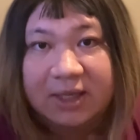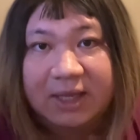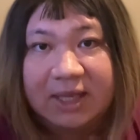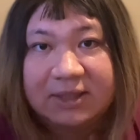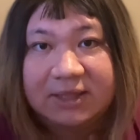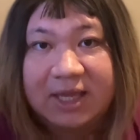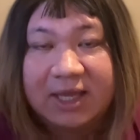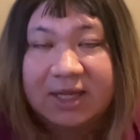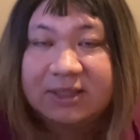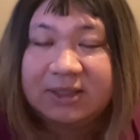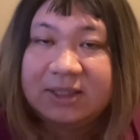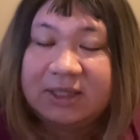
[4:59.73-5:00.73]
And
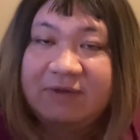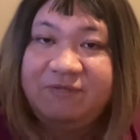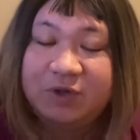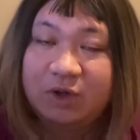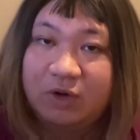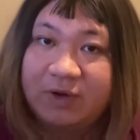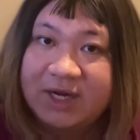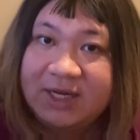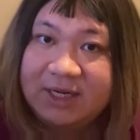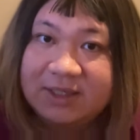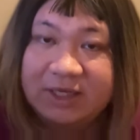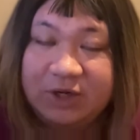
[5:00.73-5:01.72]
then if you're
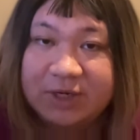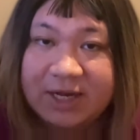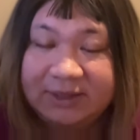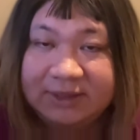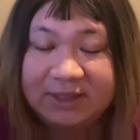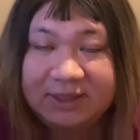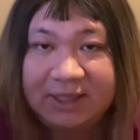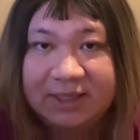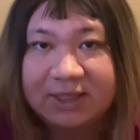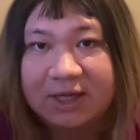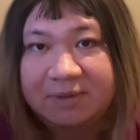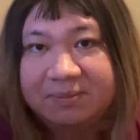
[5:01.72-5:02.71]
already in the United
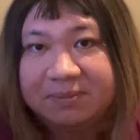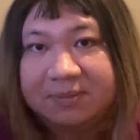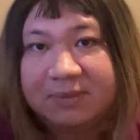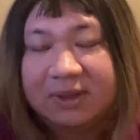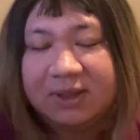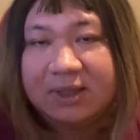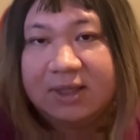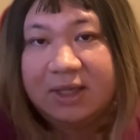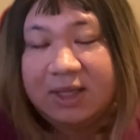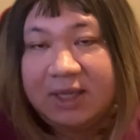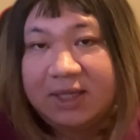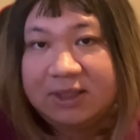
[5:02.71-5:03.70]
Kingdom
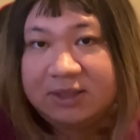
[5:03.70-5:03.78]
and